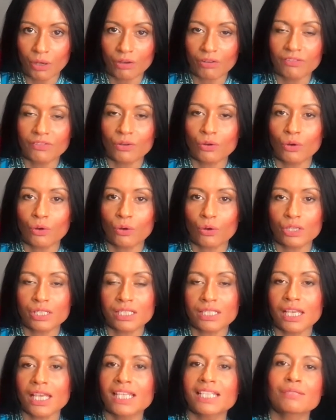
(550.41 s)
of
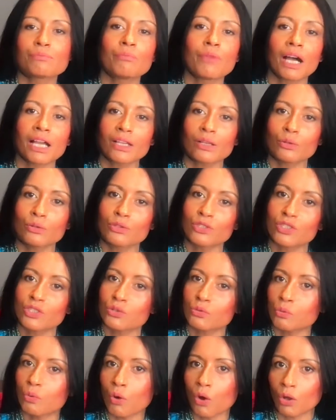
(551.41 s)
course, is Michael
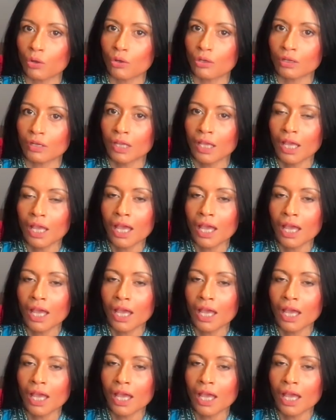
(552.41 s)
Swan.